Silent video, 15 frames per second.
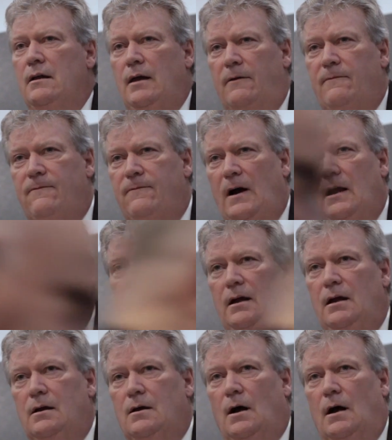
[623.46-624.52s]
they
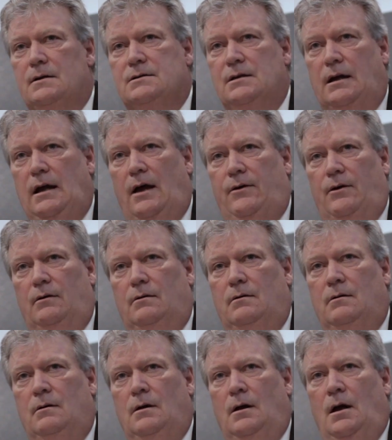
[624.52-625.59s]
finally got together
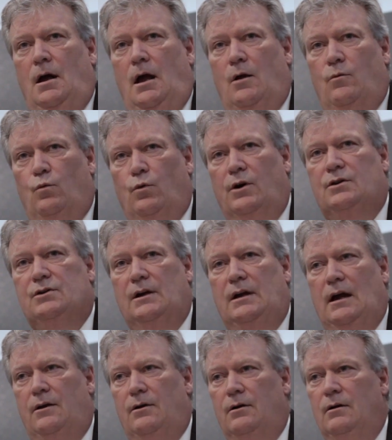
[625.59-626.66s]
and worked
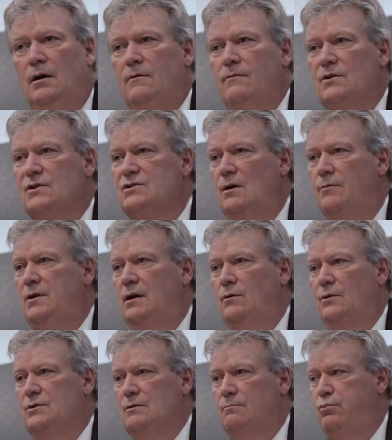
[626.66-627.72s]
together for something
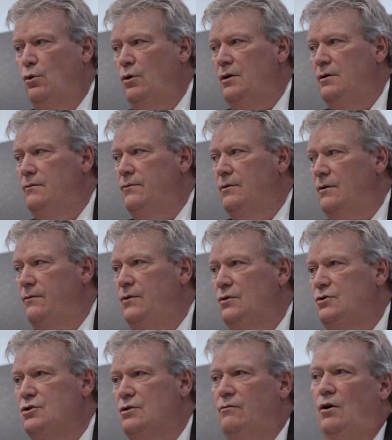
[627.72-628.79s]
that was important for the
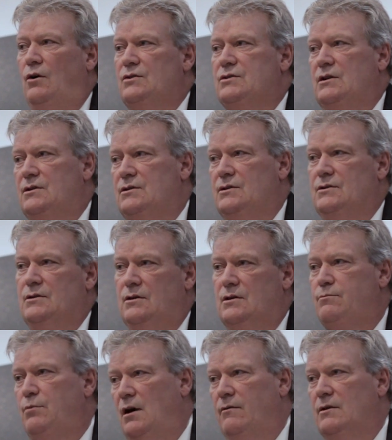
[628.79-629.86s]
future of all citizens of
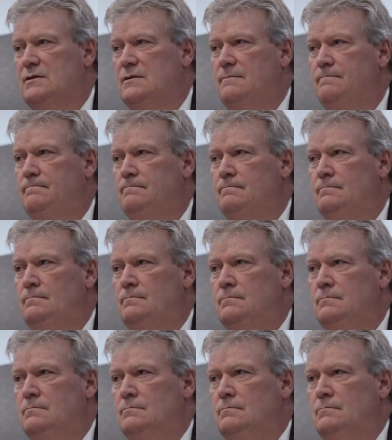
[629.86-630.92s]
this province.
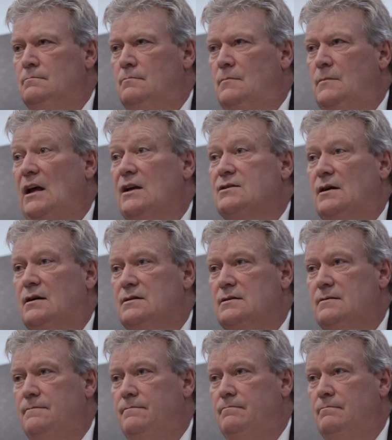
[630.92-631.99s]
That's
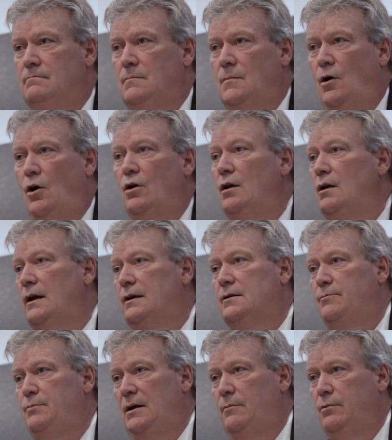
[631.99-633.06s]
us, all
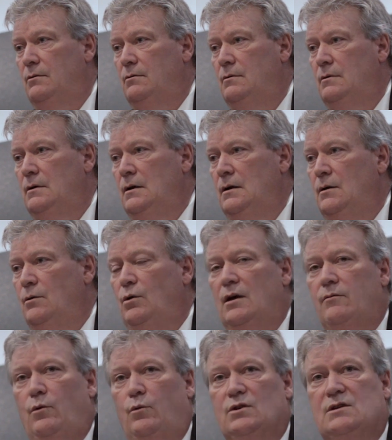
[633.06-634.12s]
elected people.
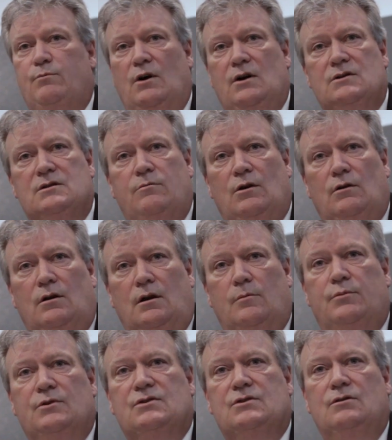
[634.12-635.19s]
We have a responsibility
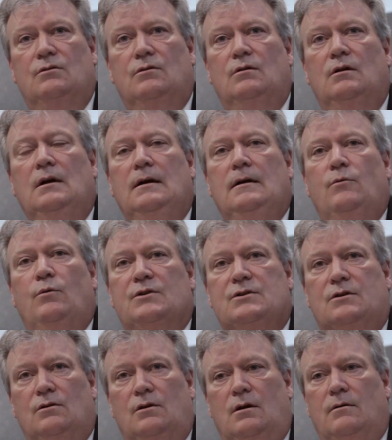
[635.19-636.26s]
to pursue
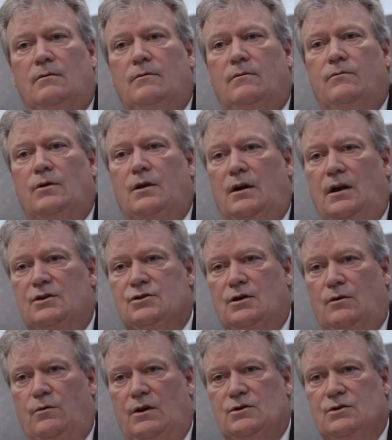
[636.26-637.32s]
what's good for the next
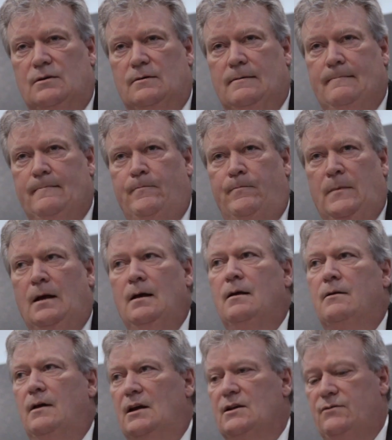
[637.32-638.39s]
generation.
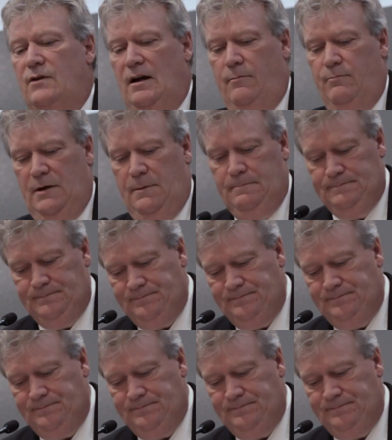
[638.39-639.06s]
Thanks for having me.